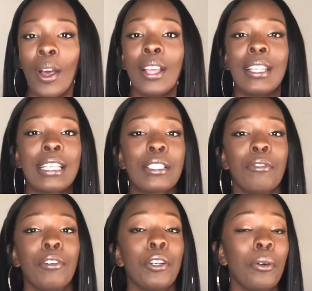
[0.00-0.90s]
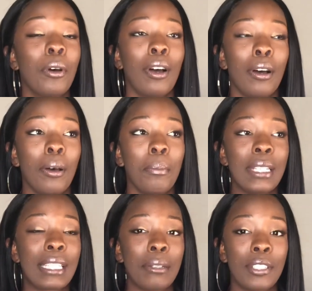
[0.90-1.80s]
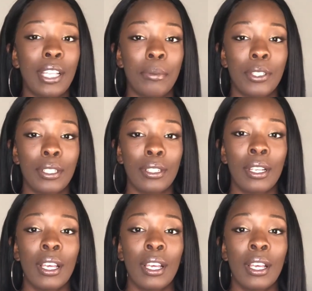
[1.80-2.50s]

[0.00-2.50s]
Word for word: That's the real uh, misconception.